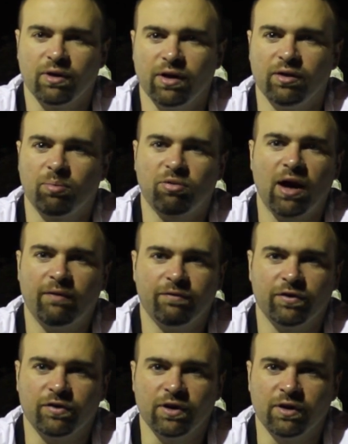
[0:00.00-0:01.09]
in the
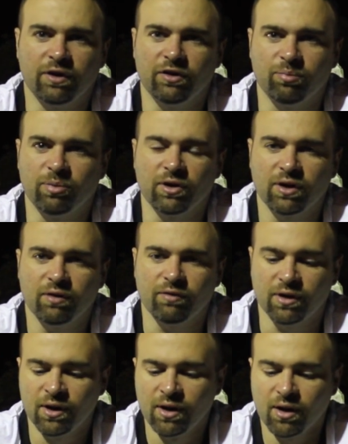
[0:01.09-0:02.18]
prophecy that he's been
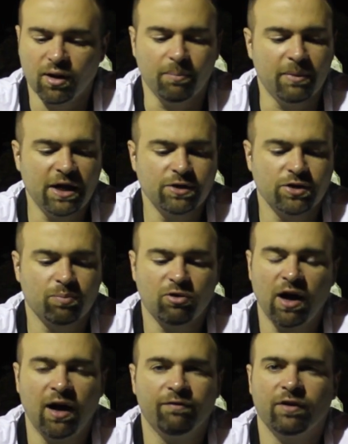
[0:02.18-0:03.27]
given. A major
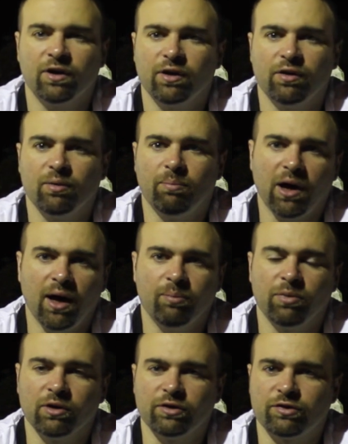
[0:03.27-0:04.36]
prophet in the
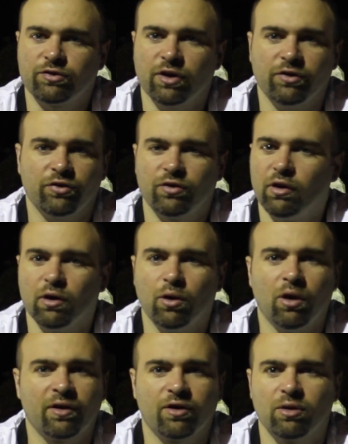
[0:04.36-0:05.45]
Bible is just the
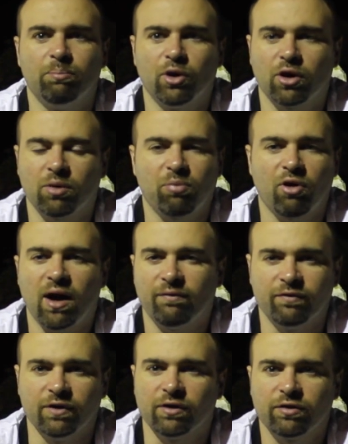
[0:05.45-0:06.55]
longer book
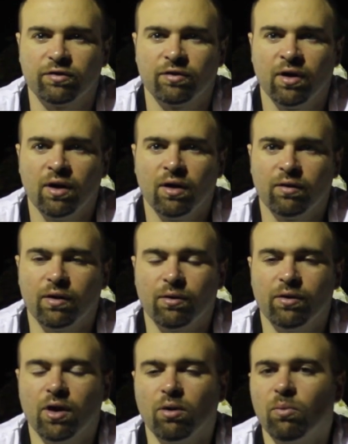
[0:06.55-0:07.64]
prophets. They're
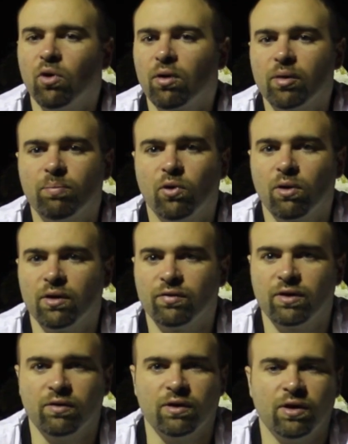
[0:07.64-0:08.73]
no more important
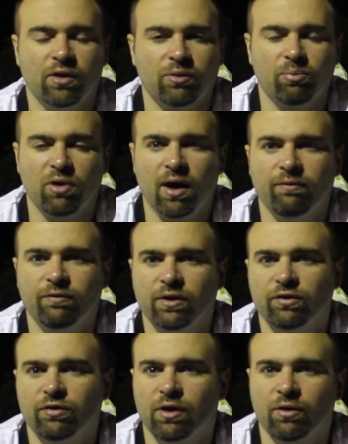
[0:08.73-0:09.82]
than the other
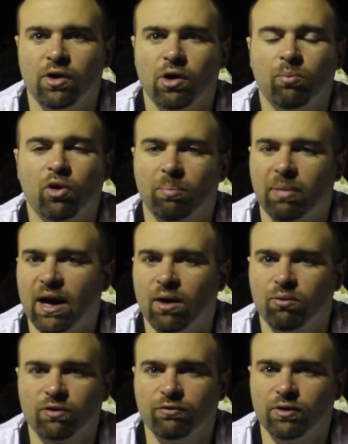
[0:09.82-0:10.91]
prophets. They're no more
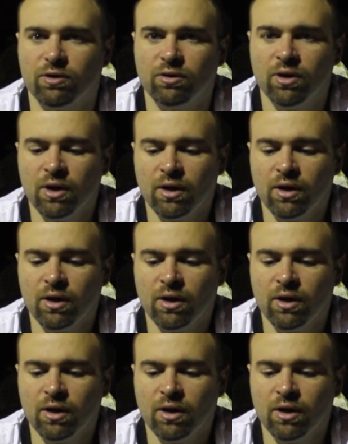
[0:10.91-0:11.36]
powerful.